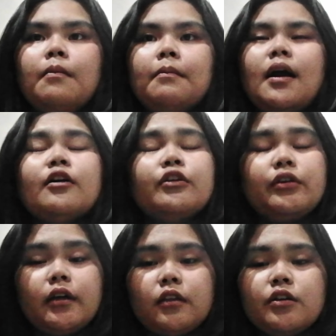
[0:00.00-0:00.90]

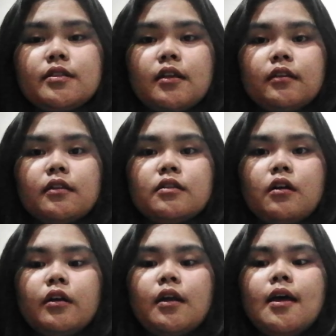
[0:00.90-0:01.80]
accurate our sentence
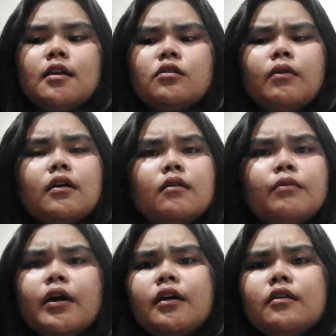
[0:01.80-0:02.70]
are. So
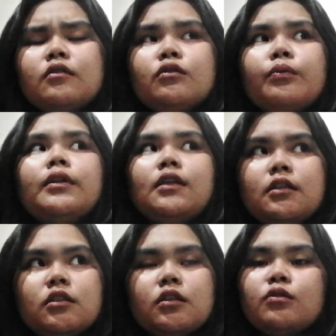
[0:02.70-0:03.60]
why do we
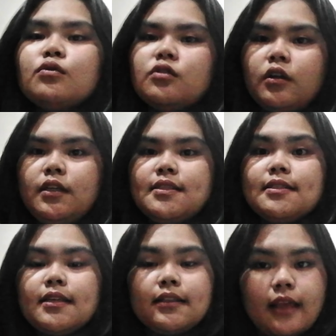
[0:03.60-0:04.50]
need to study
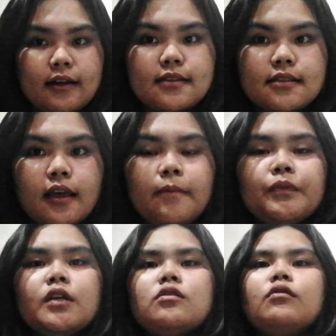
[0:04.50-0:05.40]
syntax?
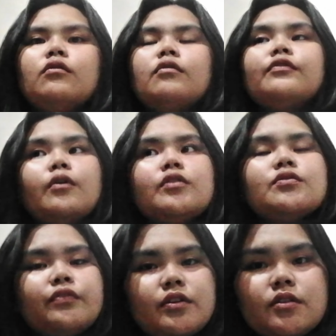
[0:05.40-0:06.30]
So of course,
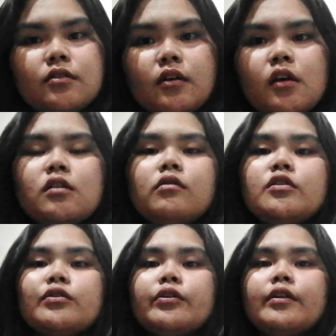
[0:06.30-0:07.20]
first to
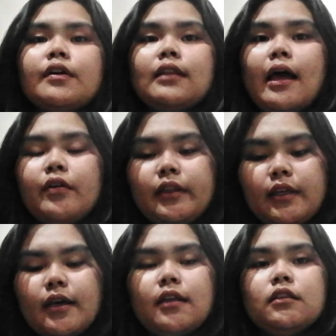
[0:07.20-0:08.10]
ensure the
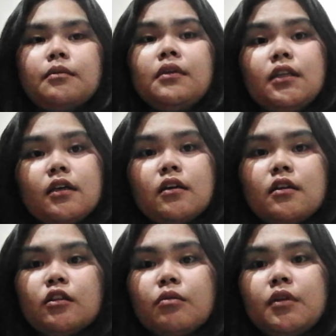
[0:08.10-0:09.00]
clarity and the meaning
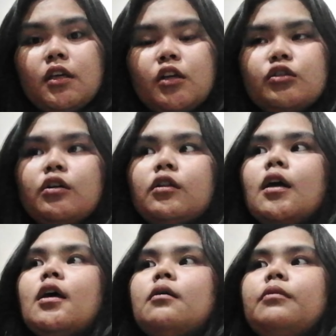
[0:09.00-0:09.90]
and communication,
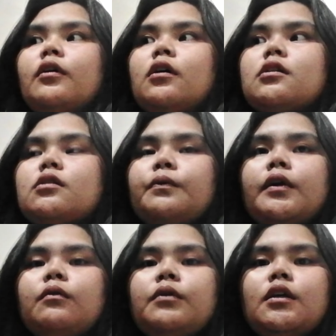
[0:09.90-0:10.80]
because
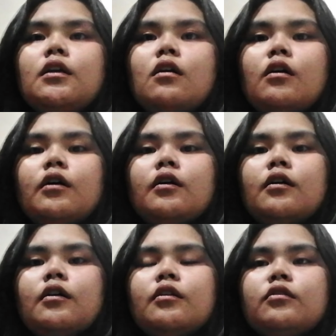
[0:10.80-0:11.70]

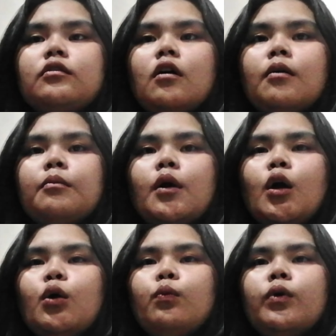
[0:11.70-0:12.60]
um,
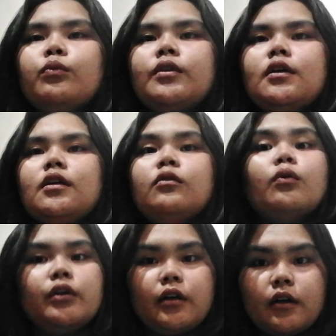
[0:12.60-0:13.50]
when we
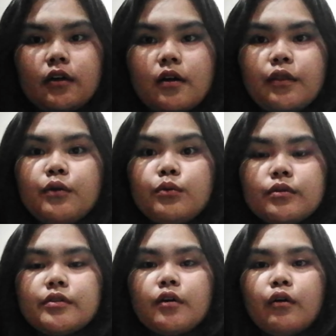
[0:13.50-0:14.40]
ignore the
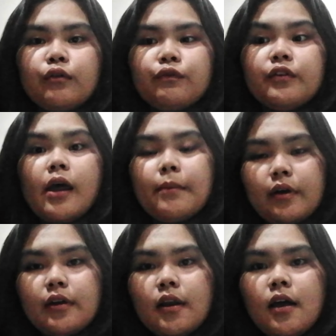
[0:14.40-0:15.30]
rules of grammar,